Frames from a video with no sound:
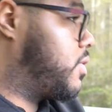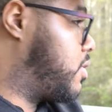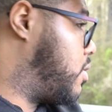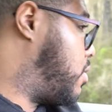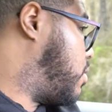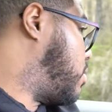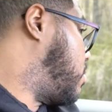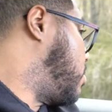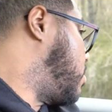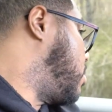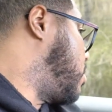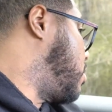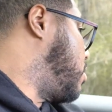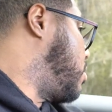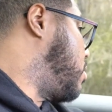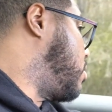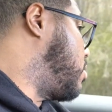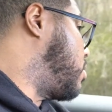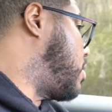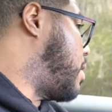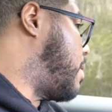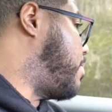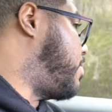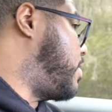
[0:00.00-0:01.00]
So
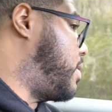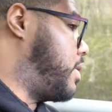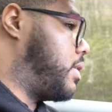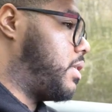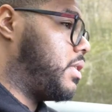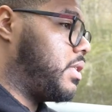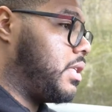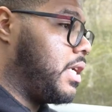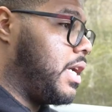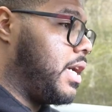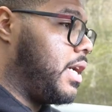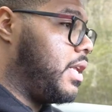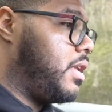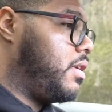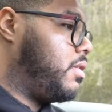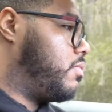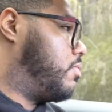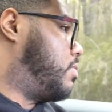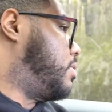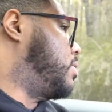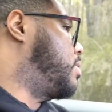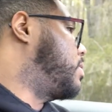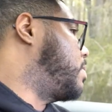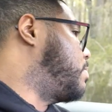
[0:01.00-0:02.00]
that being said,
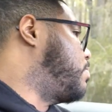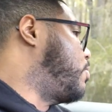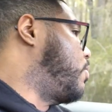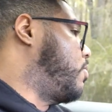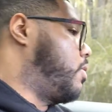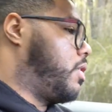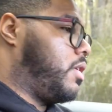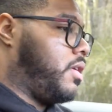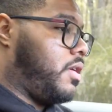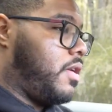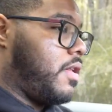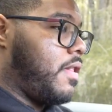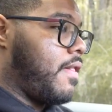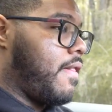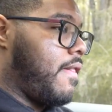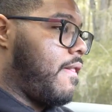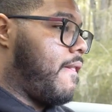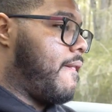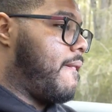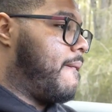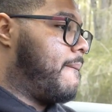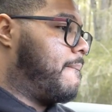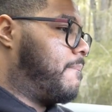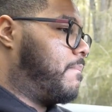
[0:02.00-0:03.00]
we're in sport.
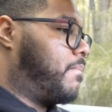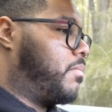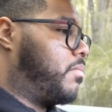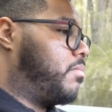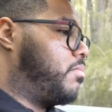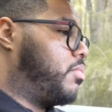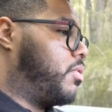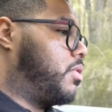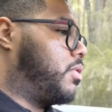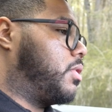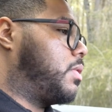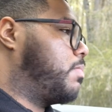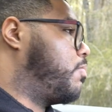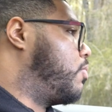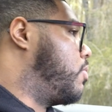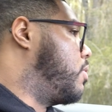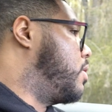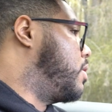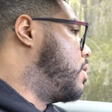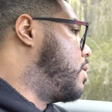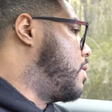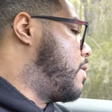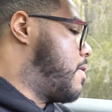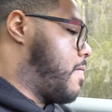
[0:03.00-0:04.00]
Put in
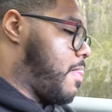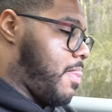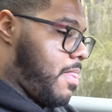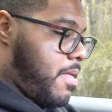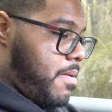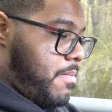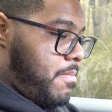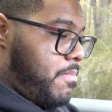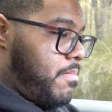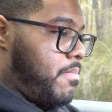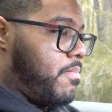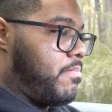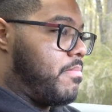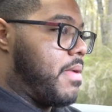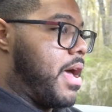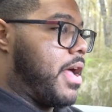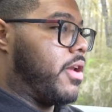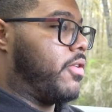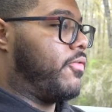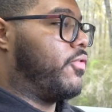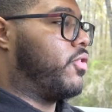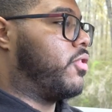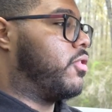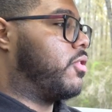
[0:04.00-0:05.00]
sport.
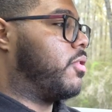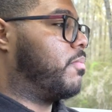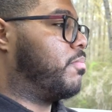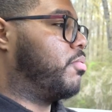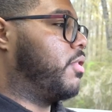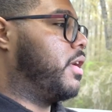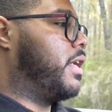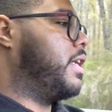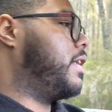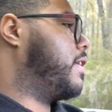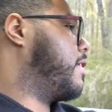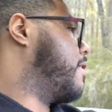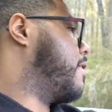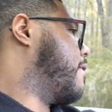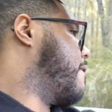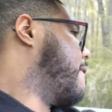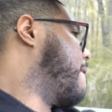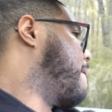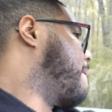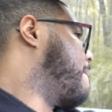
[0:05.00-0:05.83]
Mounted foot on the brake.